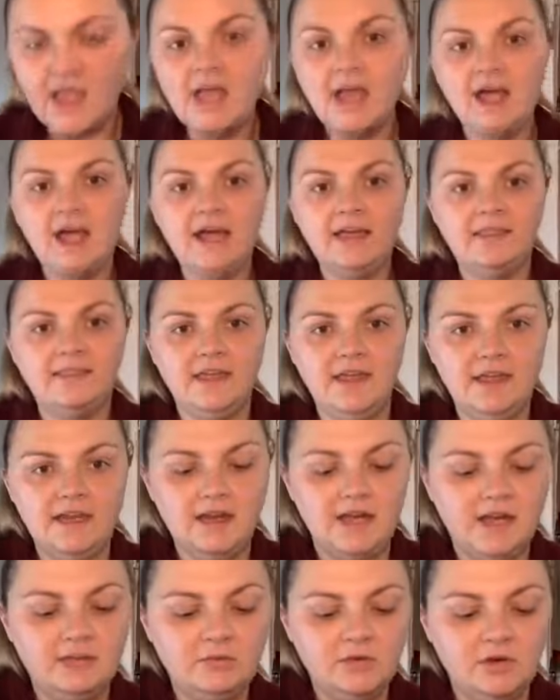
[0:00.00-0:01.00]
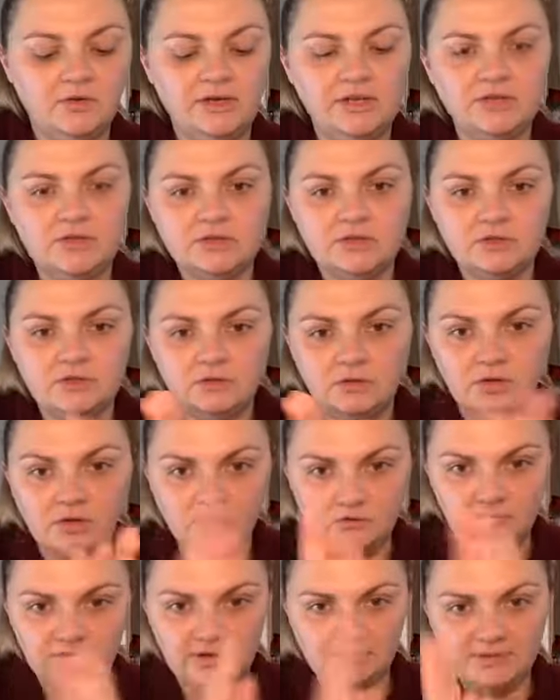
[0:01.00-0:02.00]
And then I'm going to
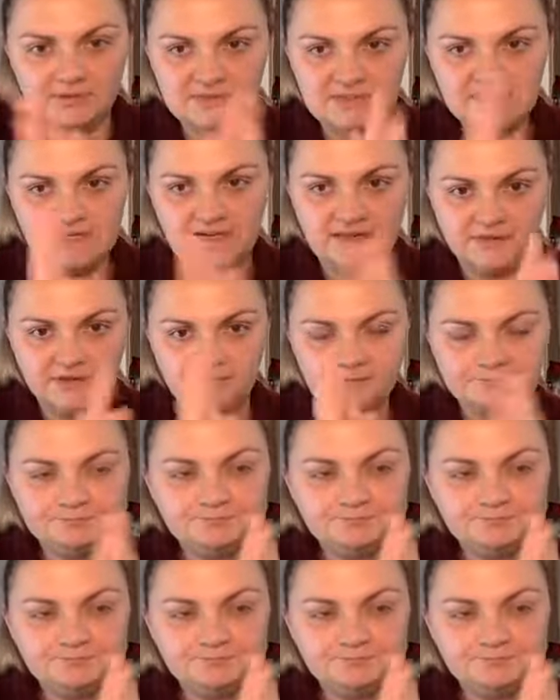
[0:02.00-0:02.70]
rub them together.